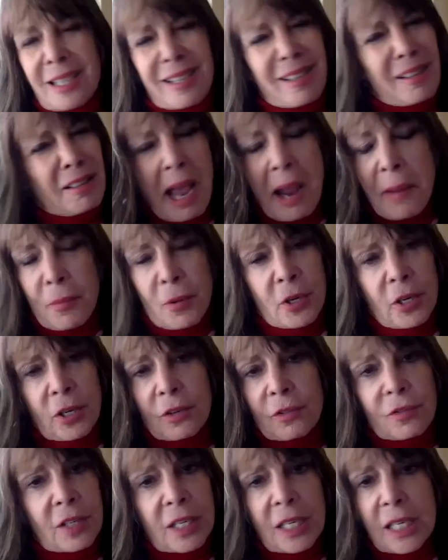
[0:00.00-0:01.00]

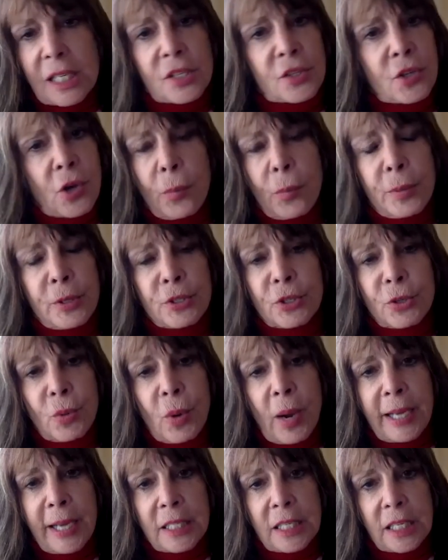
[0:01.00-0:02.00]
collaborative, he is open to
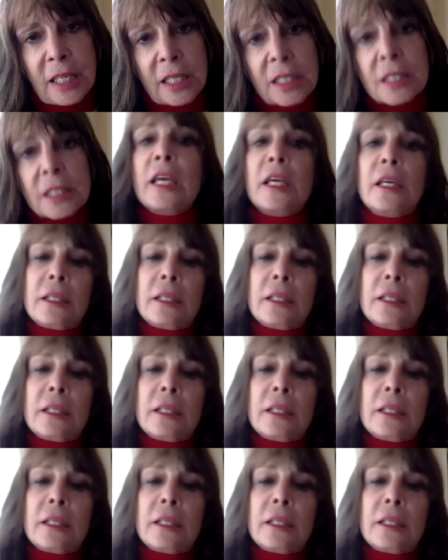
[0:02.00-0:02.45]
ideas.